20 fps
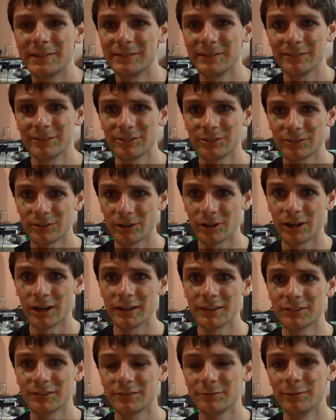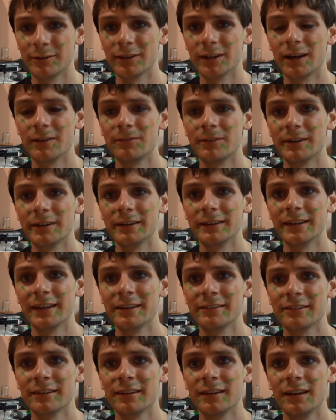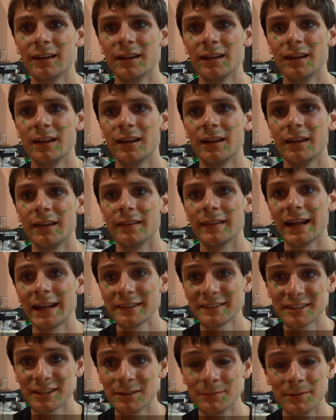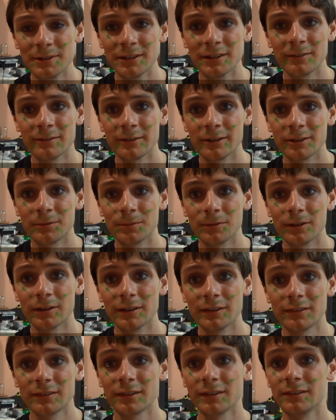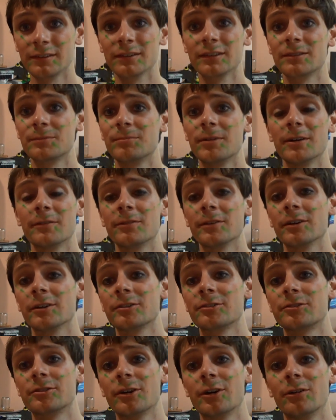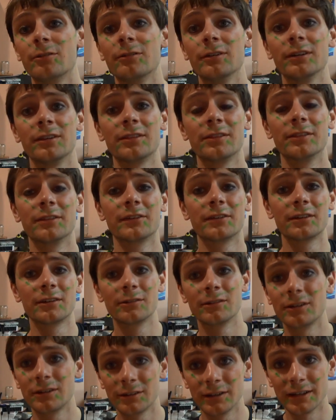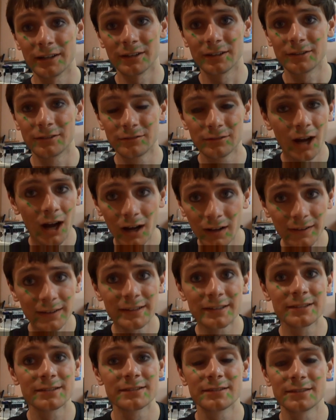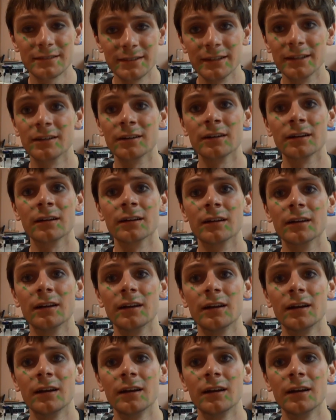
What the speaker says: before I went off on a tangent. That's going to be a different experience, because it's my first show in college theater.